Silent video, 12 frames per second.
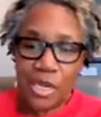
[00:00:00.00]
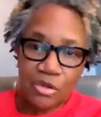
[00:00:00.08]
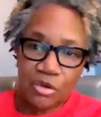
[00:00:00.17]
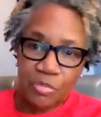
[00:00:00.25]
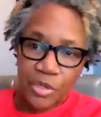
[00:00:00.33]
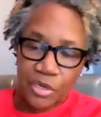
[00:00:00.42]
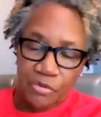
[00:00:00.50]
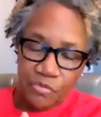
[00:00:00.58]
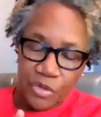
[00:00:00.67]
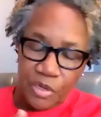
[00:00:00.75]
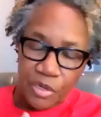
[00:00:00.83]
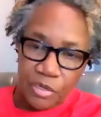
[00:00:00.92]
a little bit
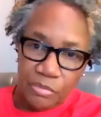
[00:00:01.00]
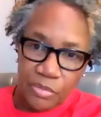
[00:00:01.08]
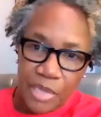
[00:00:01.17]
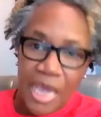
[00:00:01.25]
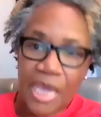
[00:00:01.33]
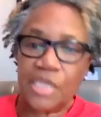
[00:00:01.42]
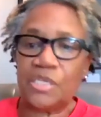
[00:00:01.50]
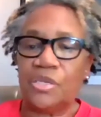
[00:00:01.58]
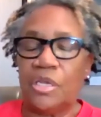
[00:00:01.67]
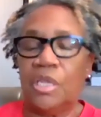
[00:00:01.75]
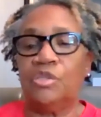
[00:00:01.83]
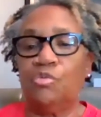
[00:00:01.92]
of uh,
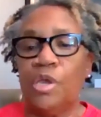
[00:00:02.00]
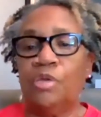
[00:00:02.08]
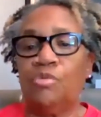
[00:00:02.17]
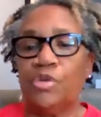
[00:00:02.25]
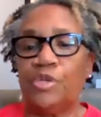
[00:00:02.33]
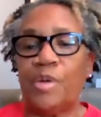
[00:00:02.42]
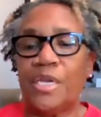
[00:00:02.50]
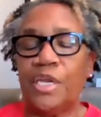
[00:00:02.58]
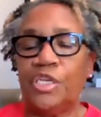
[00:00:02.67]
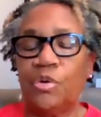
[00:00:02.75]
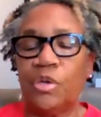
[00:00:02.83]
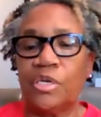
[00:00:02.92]
angst in, in
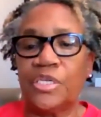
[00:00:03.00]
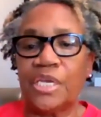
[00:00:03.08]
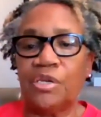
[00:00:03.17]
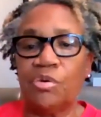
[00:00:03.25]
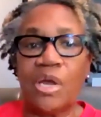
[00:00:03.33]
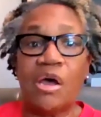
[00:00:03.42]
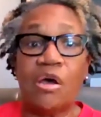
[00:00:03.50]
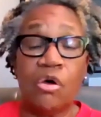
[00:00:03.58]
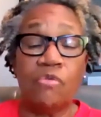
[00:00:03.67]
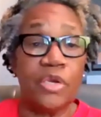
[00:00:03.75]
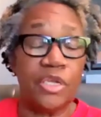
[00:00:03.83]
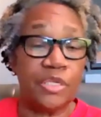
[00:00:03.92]
responding to it because I know
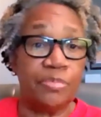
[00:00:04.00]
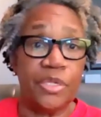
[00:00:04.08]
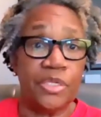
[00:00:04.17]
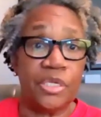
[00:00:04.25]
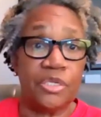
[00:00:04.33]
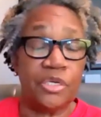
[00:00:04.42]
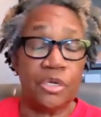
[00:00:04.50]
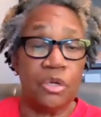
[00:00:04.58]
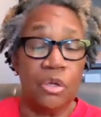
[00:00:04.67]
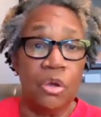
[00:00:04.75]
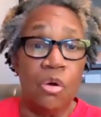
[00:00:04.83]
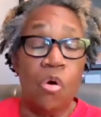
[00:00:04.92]
COVID has been such
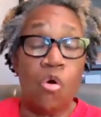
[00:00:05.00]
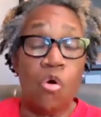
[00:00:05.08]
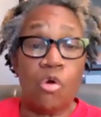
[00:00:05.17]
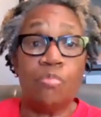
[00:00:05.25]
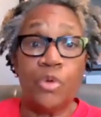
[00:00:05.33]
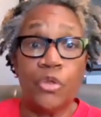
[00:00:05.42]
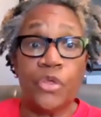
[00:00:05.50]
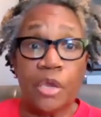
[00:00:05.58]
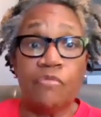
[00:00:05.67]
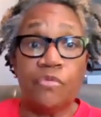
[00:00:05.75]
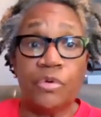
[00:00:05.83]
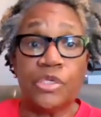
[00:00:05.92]
a horrible
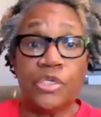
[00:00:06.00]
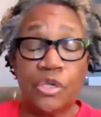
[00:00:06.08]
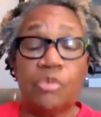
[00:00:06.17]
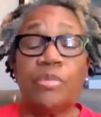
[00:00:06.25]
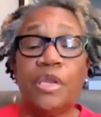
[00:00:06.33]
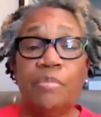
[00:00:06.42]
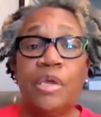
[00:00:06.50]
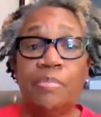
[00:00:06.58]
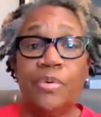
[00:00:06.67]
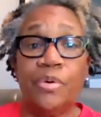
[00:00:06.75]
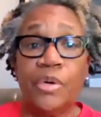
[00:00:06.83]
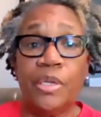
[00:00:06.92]
thing for so many
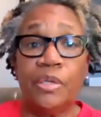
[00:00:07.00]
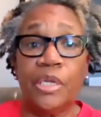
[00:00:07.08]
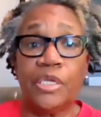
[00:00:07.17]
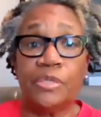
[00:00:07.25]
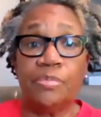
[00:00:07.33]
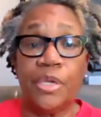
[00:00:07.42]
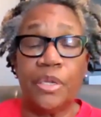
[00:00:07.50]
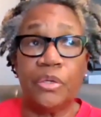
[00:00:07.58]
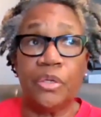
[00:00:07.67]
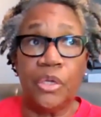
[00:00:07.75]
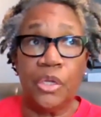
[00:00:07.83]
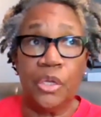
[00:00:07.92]
people and has
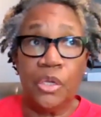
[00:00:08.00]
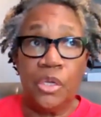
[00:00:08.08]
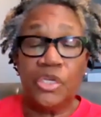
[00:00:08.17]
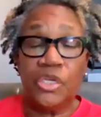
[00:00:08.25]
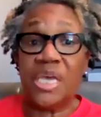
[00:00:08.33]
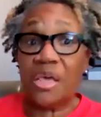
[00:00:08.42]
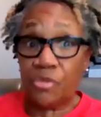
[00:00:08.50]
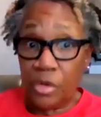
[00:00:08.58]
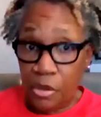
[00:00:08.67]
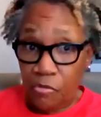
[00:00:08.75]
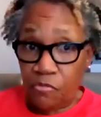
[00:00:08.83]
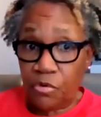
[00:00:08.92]
been
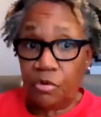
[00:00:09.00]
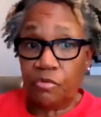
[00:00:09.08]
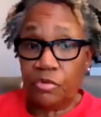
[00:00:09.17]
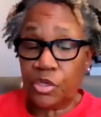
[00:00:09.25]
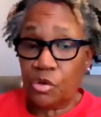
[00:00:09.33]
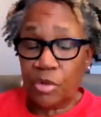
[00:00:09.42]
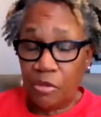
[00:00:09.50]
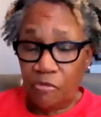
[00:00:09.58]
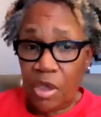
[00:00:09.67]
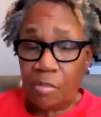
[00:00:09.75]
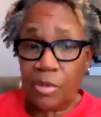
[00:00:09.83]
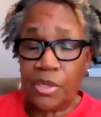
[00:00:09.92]
deathly for so many
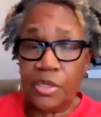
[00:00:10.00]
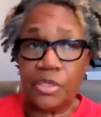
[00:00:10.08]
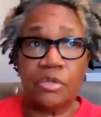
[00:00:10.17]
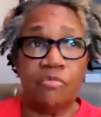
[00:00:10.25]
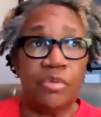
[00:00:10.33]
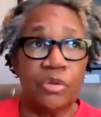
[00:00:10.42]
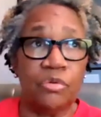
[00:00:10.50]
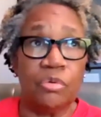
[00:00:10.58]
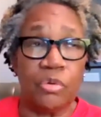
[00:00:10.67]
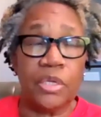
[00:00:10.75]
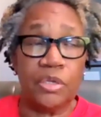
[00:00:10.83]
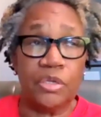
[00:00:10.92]
families have been
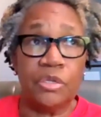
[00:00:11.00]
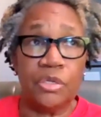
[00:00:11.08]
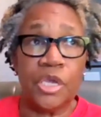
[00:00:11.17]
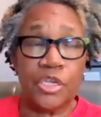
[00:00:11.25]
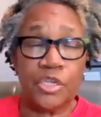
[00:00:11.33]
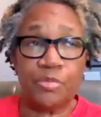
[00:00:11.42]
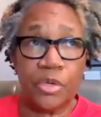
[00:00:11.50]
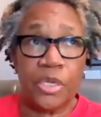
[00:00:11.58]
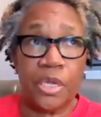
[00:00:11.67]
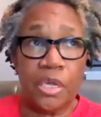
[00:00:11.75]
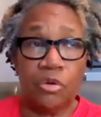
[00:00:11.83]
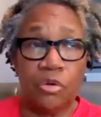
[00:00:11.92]
really
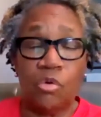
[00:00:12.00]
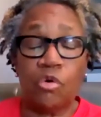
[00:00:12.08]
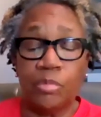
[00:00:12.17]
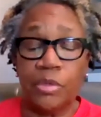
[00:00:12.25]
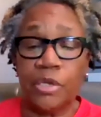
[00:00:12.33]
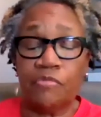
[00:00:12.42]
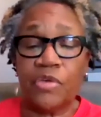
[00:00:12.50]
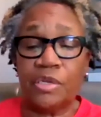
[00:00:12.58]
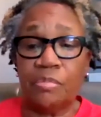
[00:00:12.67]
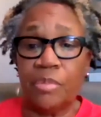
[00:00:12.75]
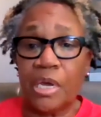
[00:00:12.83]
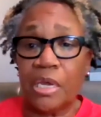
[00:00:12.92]
desperately and horribly
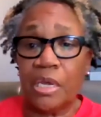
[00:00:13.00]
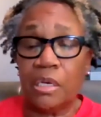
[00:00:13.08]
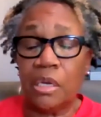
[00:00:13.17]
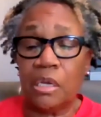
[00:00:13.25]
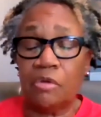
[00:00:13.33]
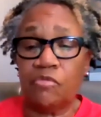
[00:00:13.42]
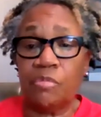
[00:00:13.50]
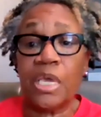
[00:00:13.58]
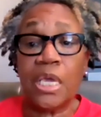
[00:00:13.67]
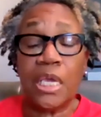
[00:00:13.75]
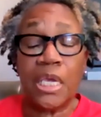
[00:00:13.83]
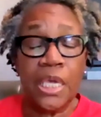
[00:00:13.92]
affected by it. Uh, for
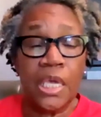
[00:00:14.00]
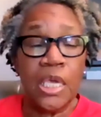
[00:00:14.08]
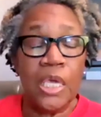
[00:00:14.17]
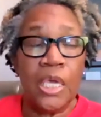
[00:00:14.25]
me,